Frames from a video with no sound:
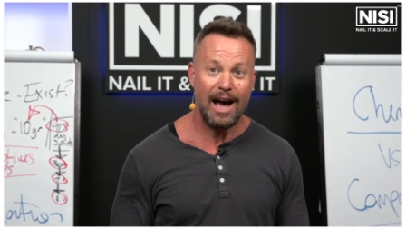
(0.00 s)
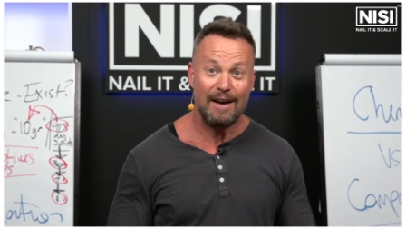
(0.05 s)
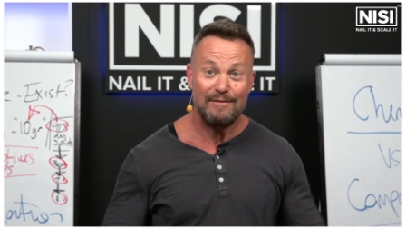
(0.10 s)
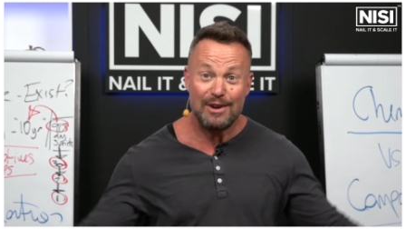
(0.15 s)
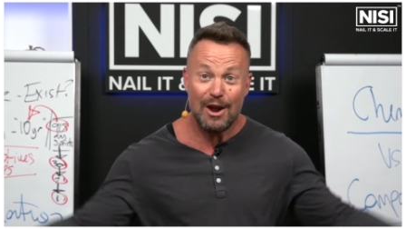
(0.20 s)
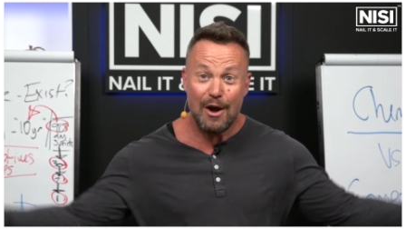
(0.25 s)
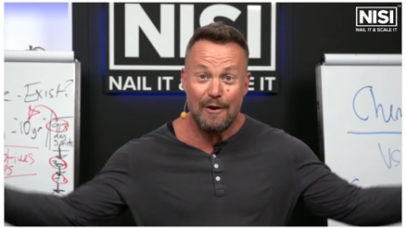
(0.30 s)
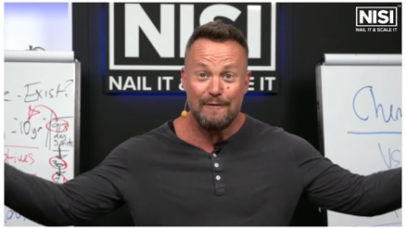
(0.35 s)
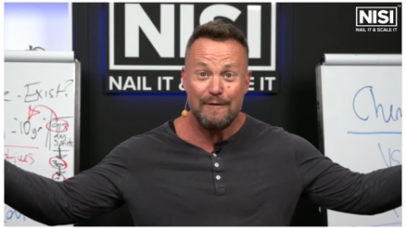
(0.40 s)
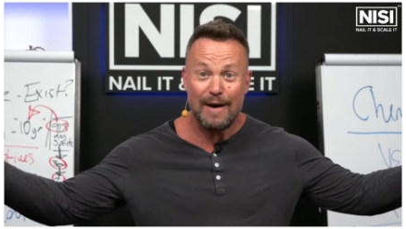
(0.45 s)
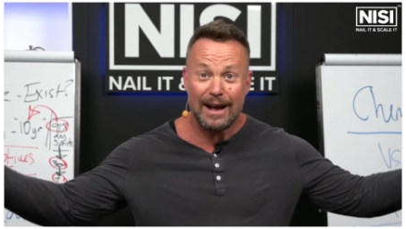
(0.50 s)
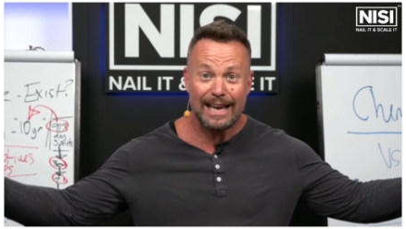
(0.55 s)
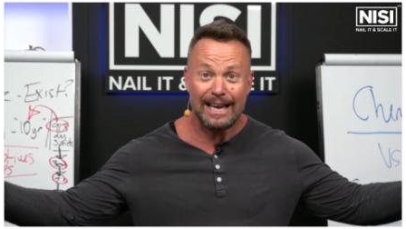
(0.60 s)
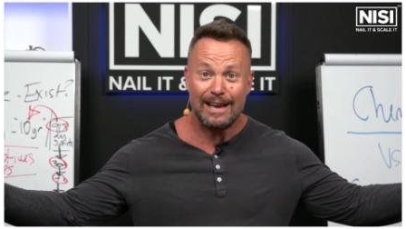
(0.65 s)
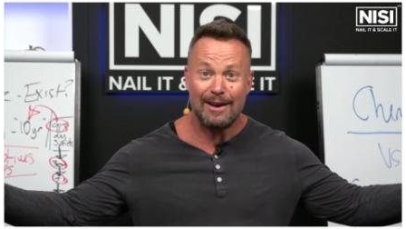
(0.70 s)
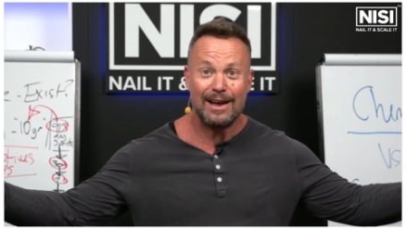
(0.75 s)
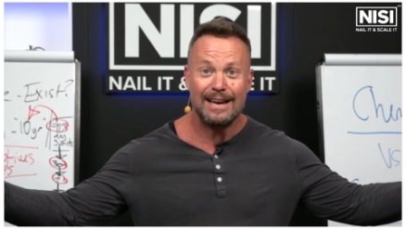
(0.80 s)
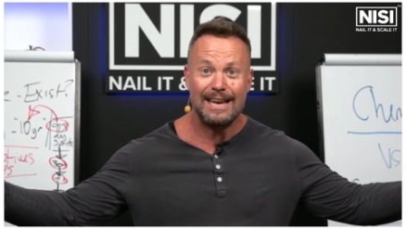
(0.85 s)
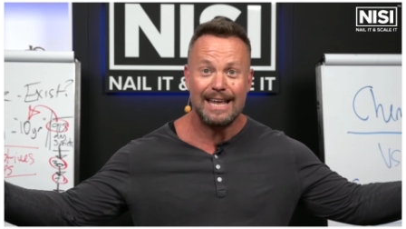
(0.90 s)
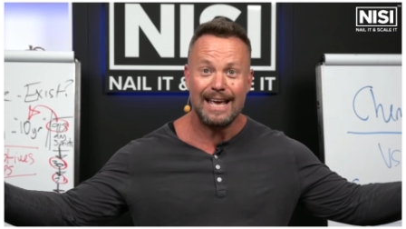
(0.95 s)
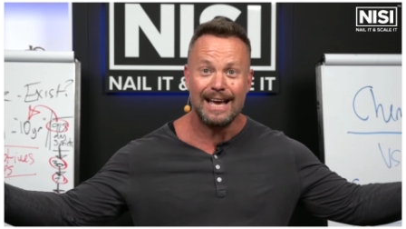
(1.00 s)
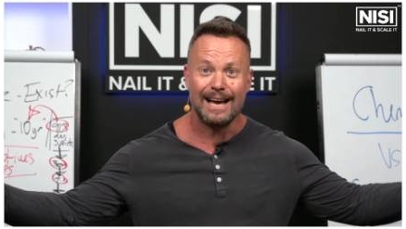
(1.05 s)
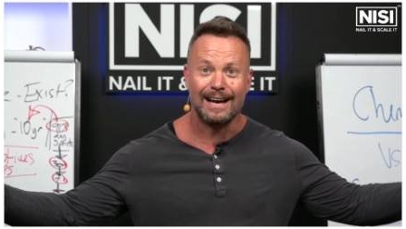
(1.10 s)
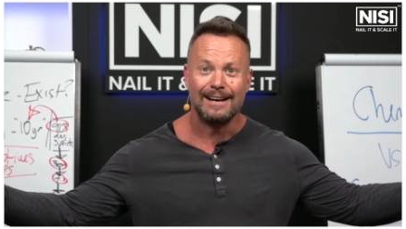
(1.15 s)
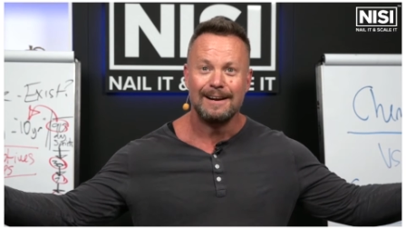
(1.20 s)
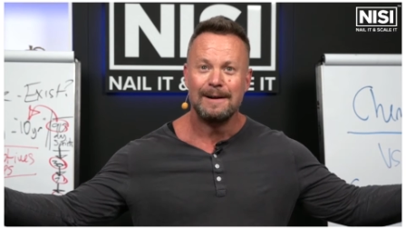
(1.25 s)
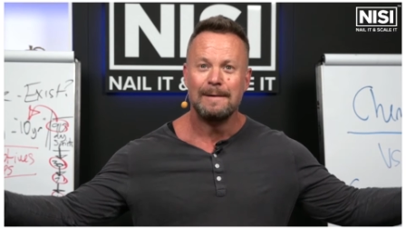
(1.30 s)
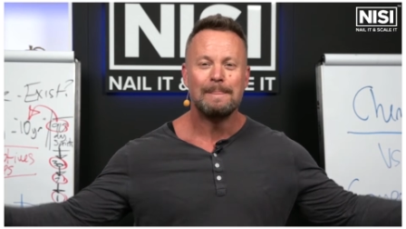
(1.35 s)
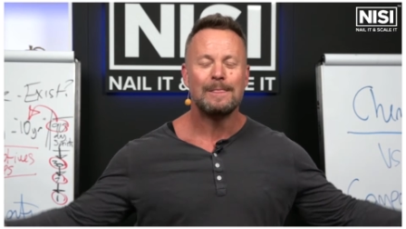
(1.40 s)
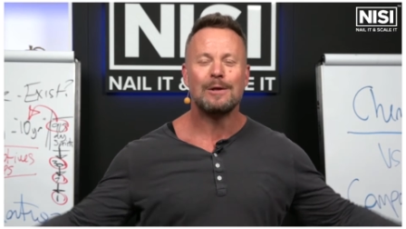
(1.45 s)
I have no fucking idea.
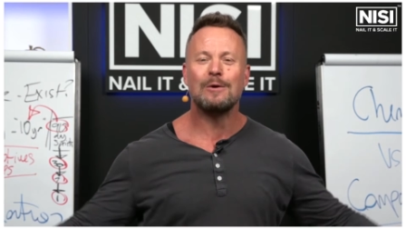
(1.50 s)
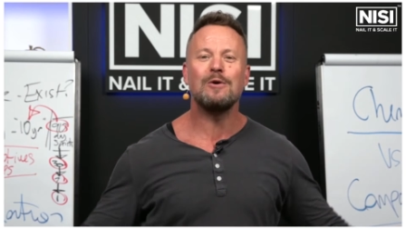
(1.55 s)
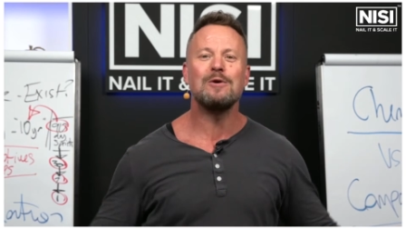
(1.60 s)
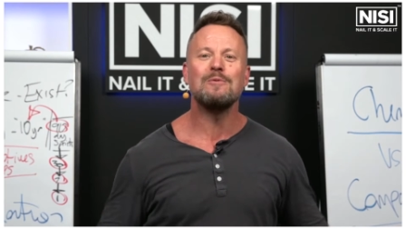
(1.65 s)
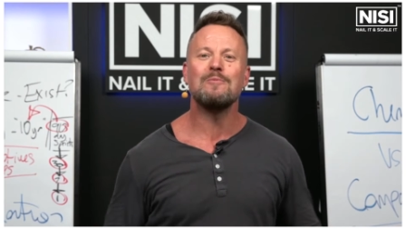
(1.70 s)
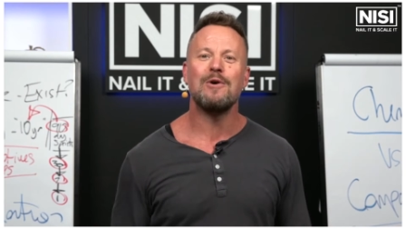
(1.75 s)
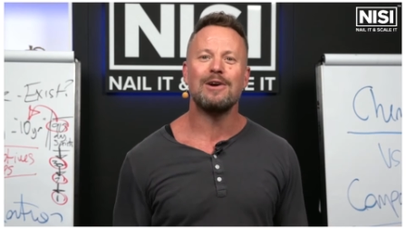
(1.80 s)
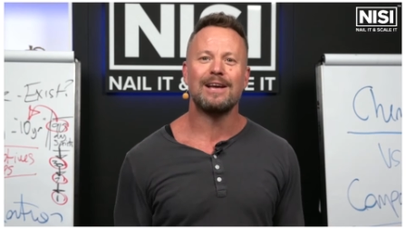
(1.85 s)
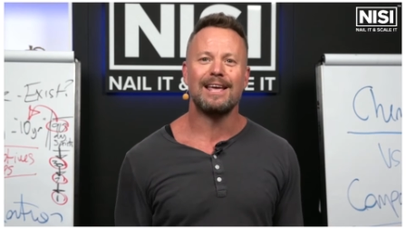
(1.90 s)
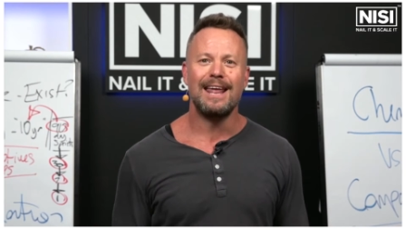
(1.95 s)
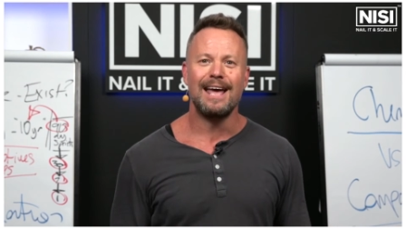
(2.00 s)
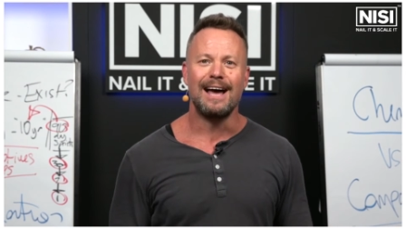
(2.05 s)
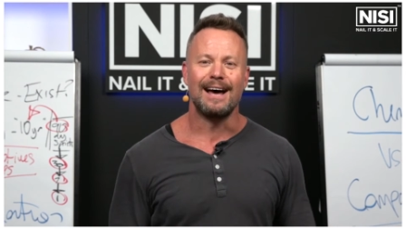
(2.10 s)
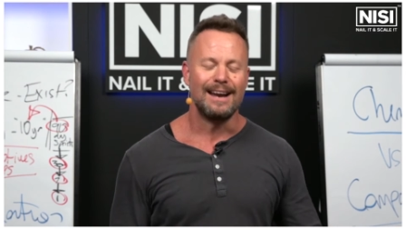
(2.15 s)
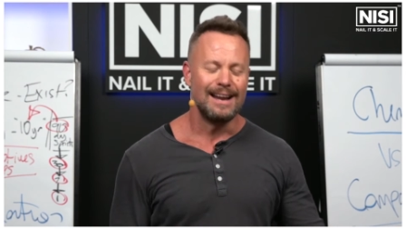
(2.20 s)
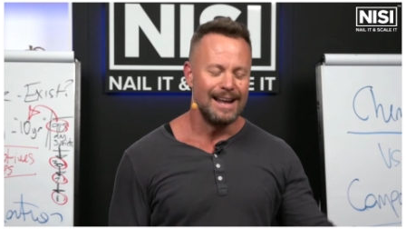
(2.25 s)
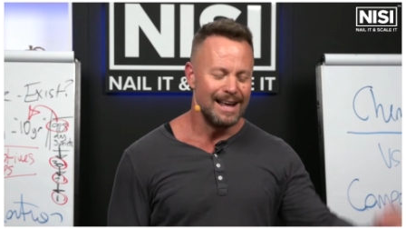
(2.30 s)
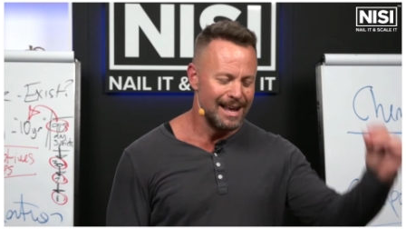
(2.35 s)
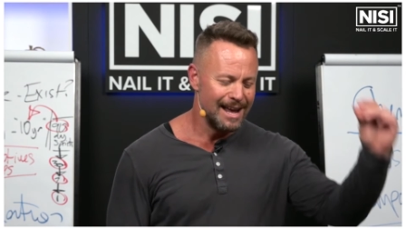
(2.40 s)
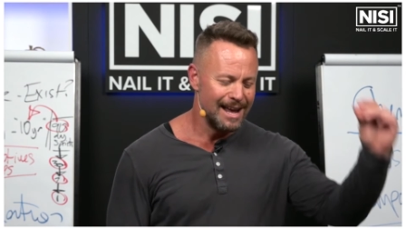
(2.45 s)
Couldn't work it out.